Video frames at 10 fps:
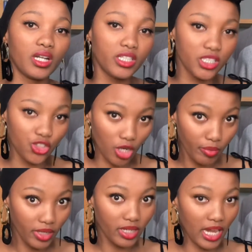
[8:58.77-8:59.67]
dropping
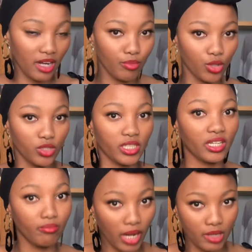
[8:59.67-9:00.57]
it at Postnet
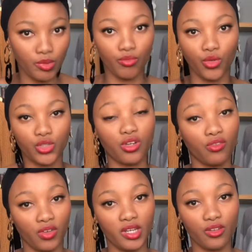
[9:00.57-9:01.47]
might be most
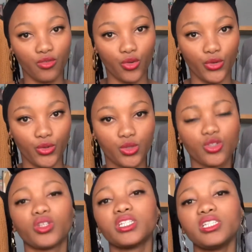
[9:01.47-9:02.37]
convenient for you. So
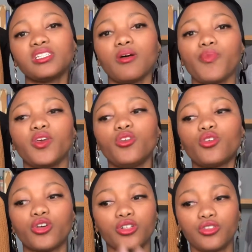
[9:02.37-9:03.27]
this is something you're
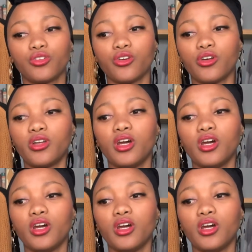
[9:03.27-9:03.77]
going to learn